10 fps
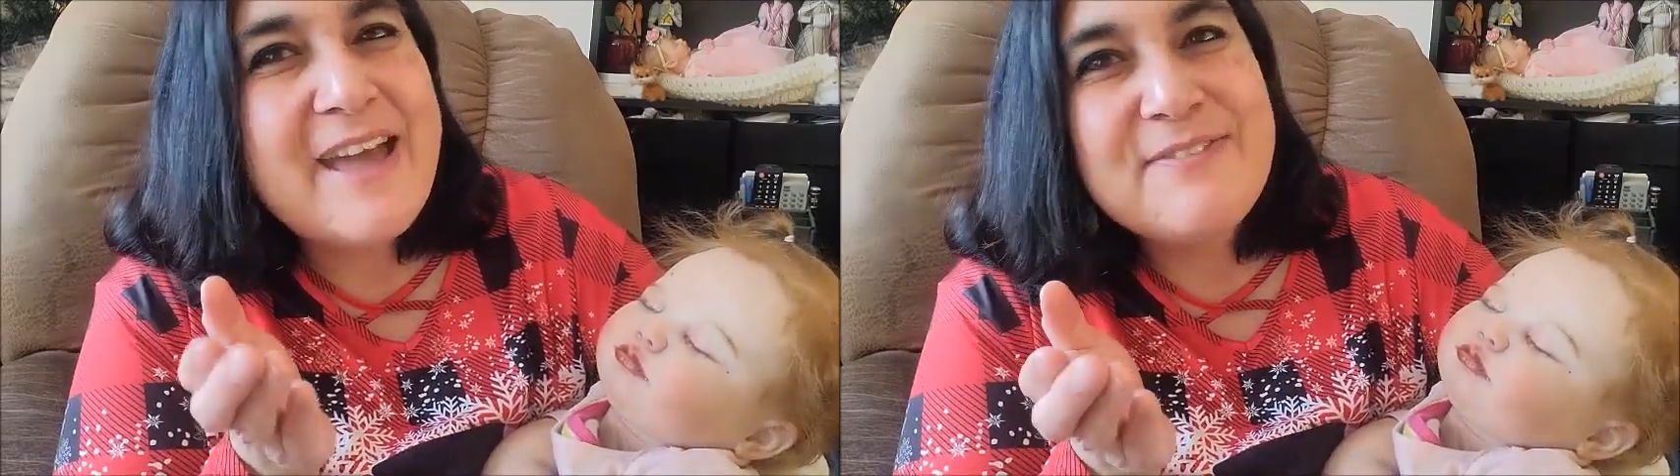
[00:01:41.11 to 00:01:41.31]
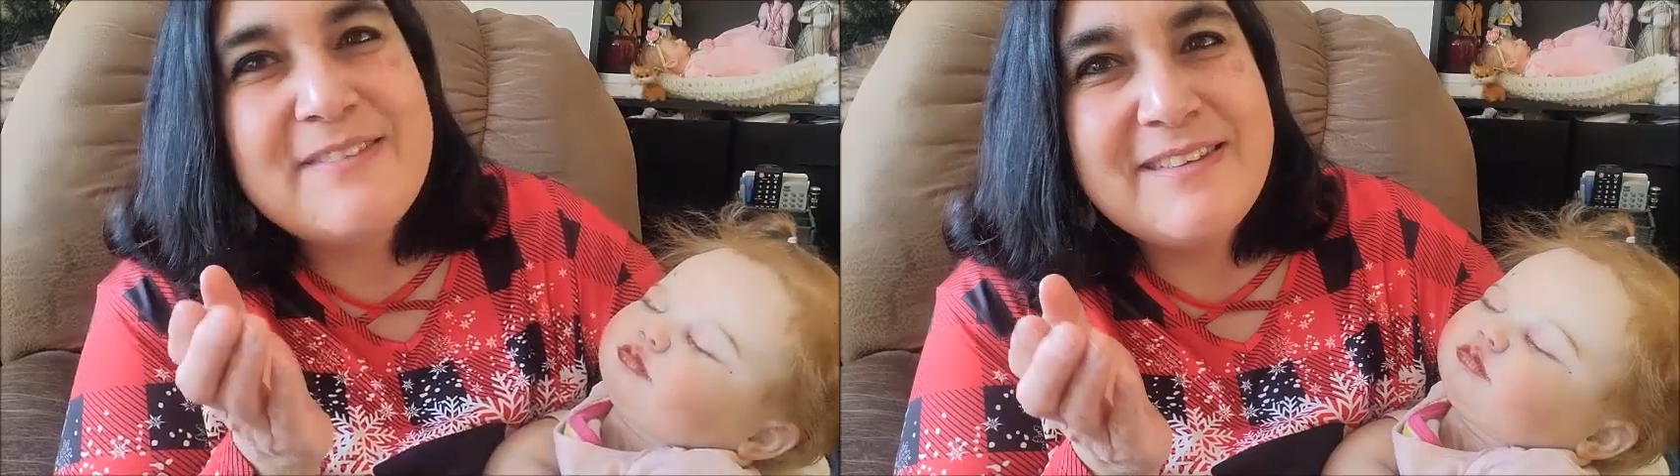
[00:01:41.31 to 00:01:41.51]

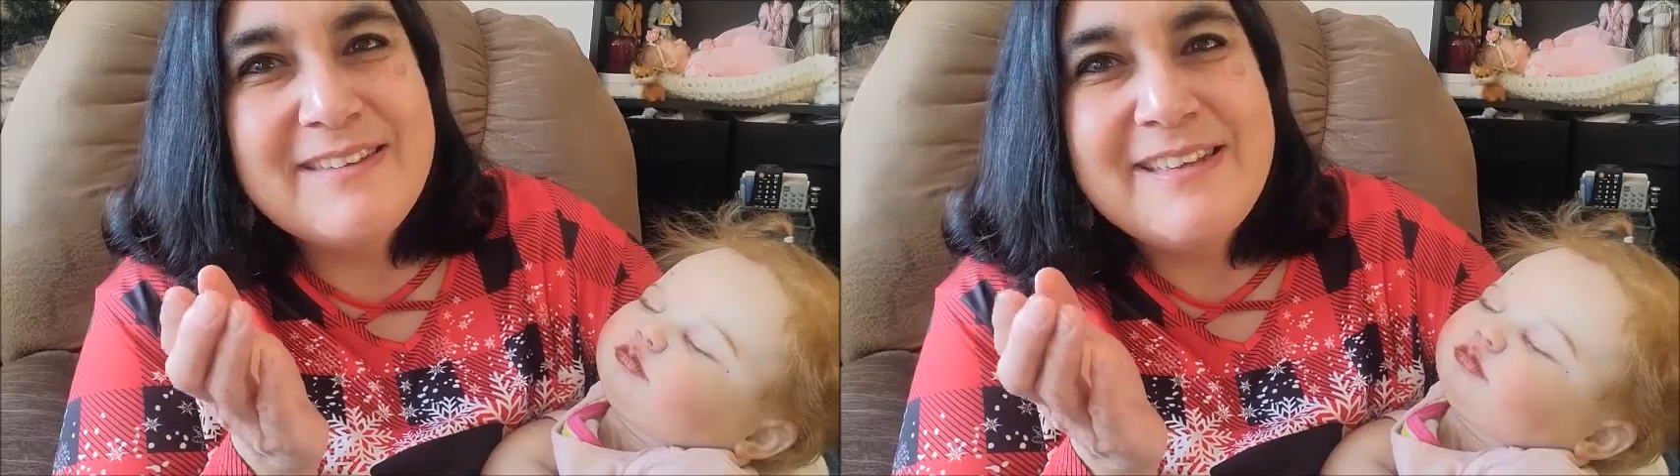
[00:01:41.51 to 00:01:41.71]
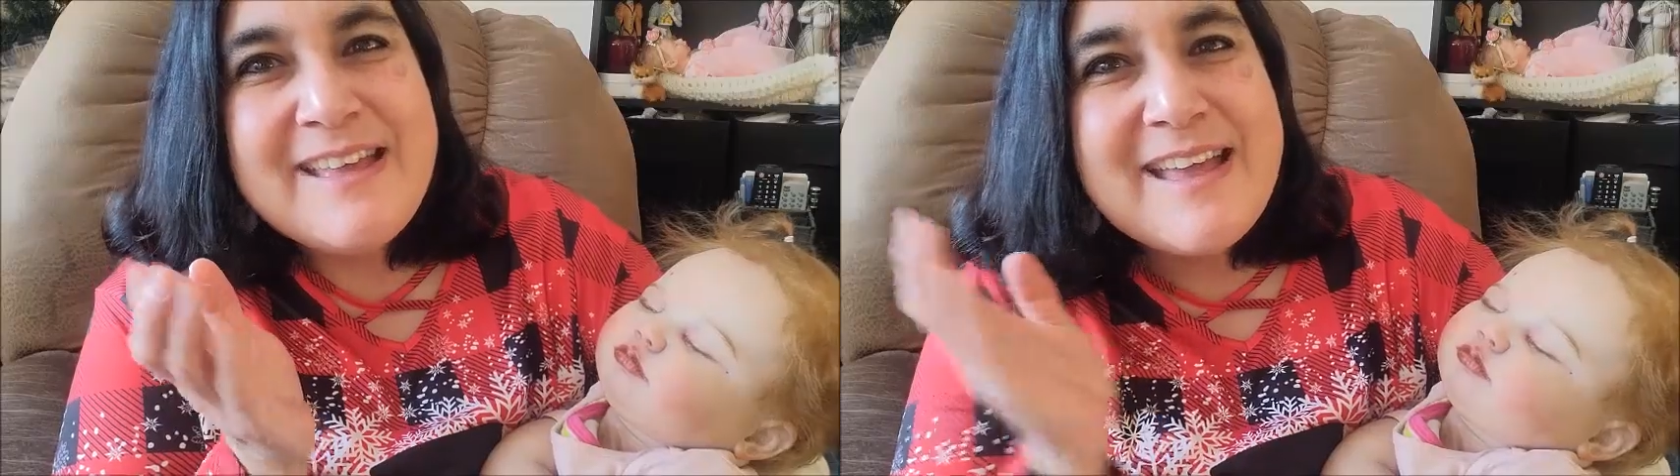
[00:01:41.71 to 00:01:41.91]
have to
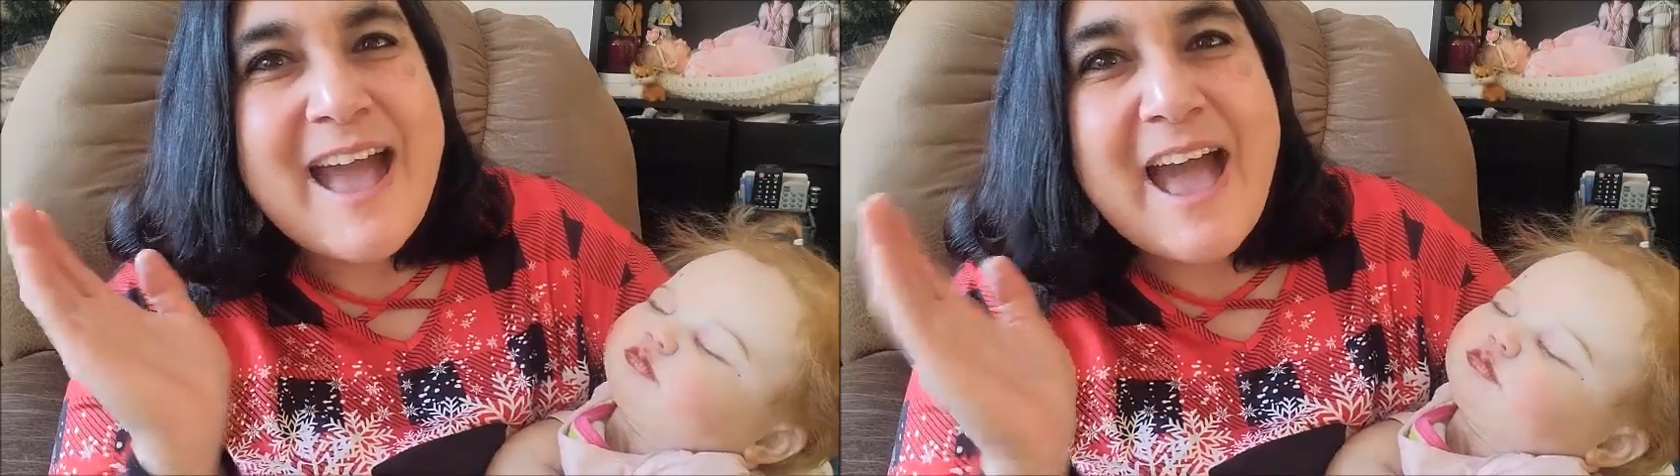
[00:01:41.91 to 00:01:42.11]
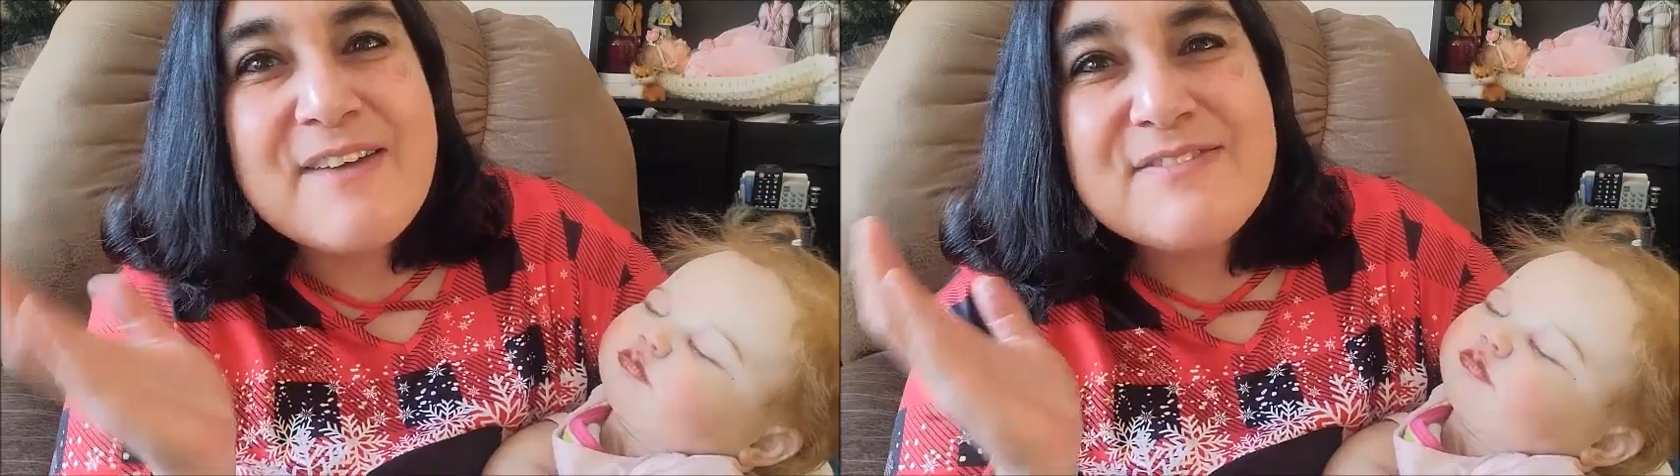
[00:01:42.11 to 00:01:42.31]

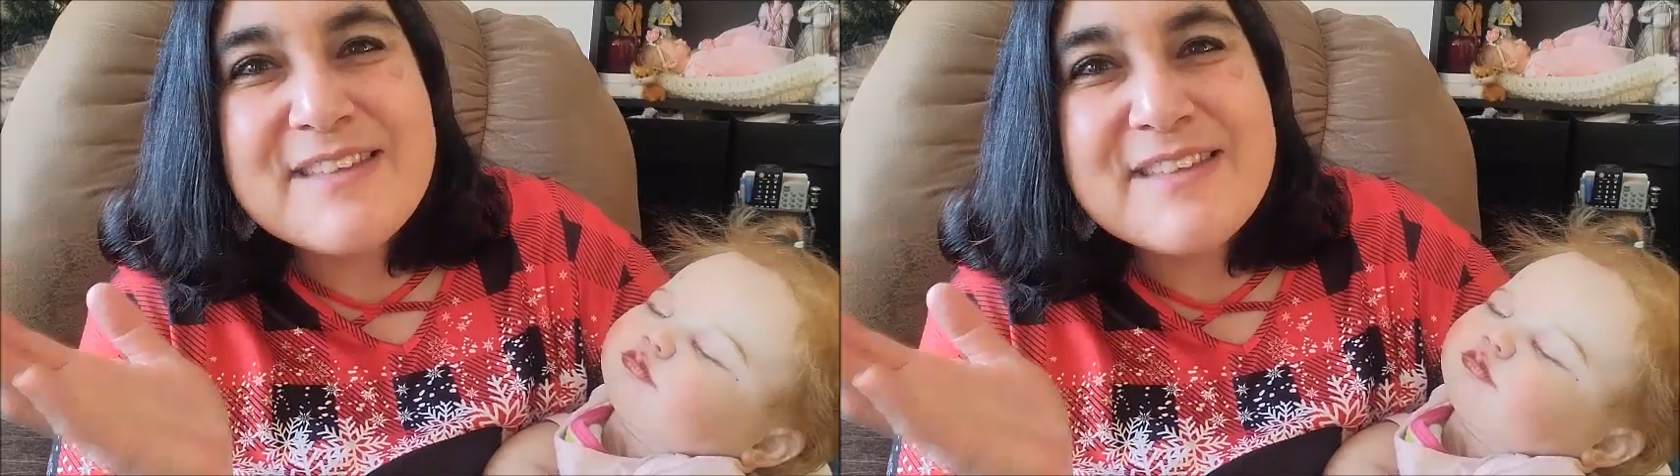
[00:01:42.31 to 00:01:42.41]
have